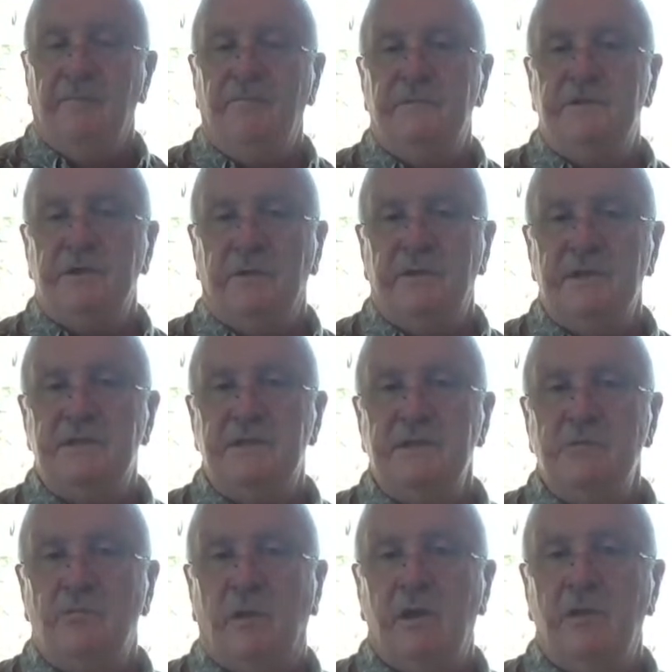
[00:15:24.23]
So, this
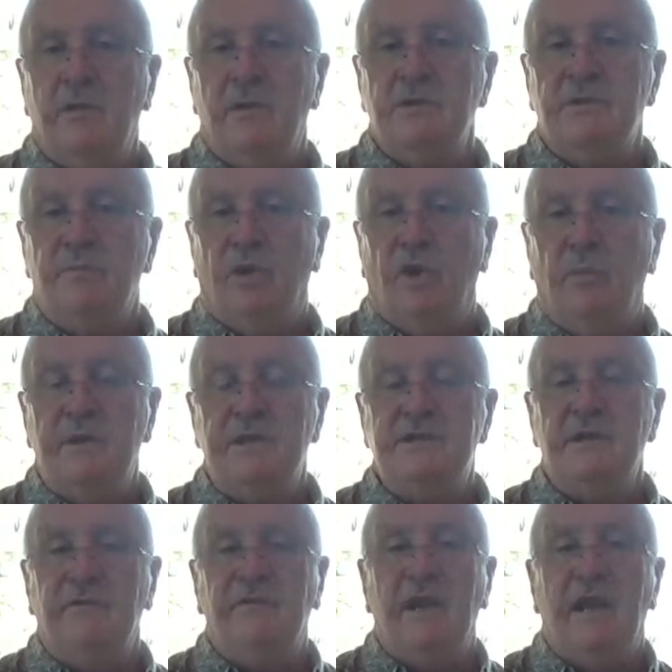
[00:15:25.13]
is one of those
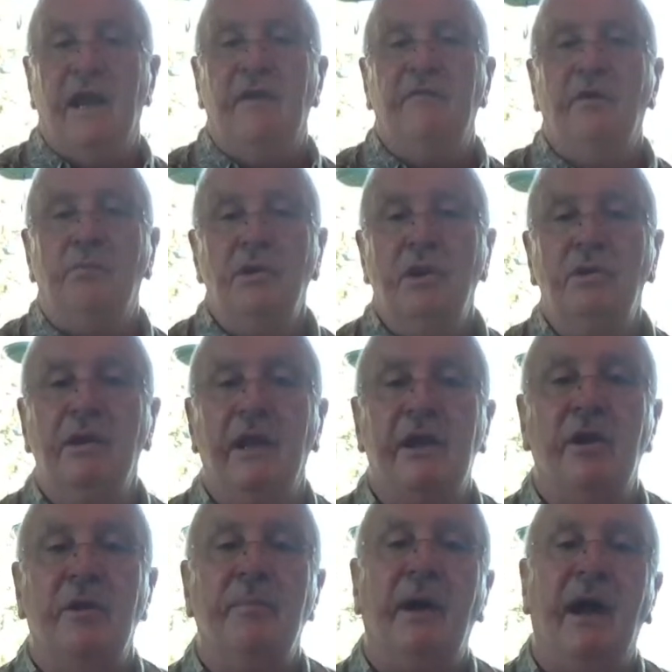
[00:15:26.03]
moments if you have a blue
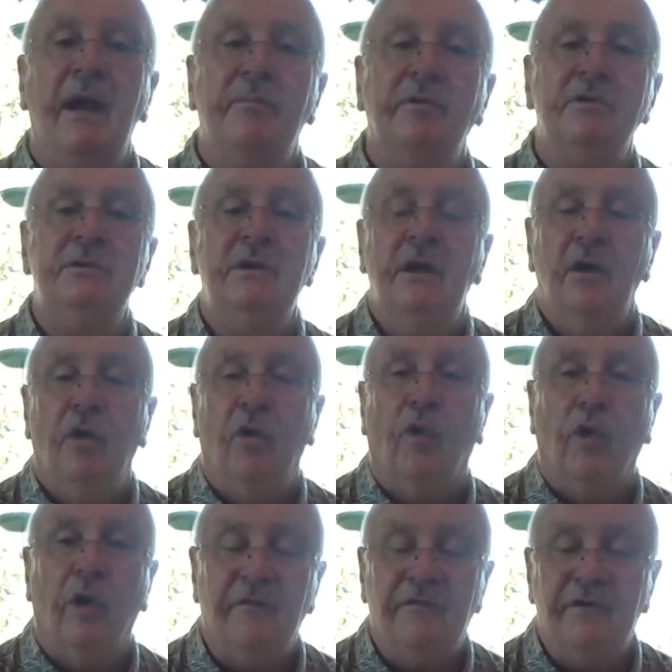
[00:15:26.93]
letter Bible
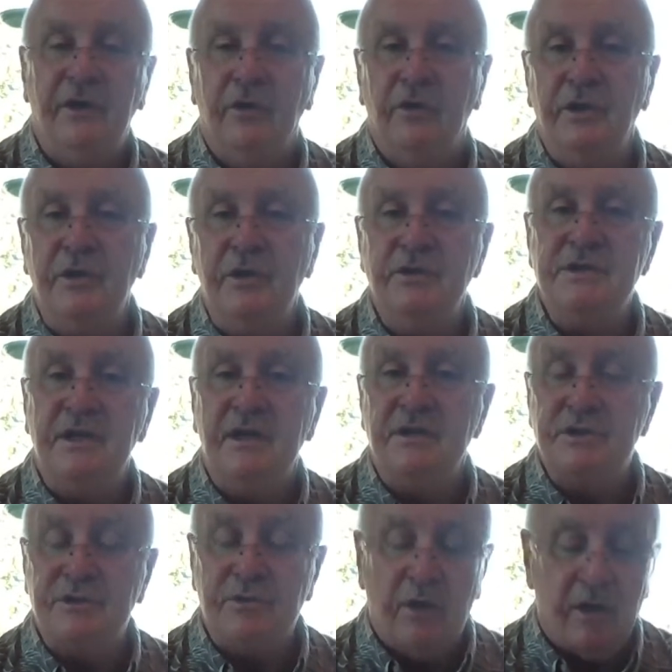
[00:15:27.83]
or if you're using a
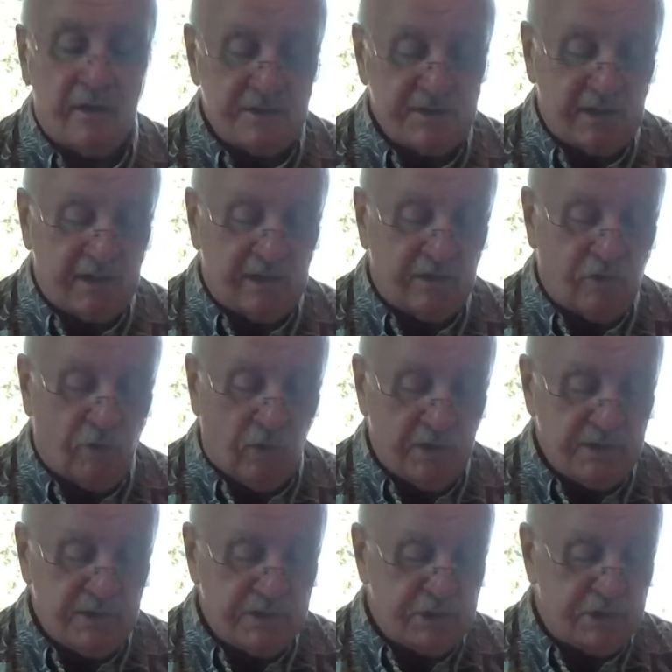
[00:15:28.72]
Strong's
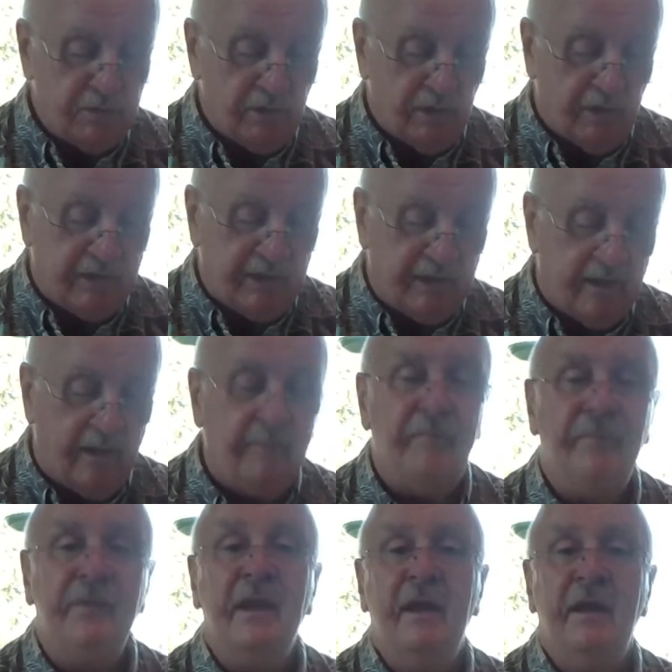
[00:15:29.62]
Concordance, you look it up.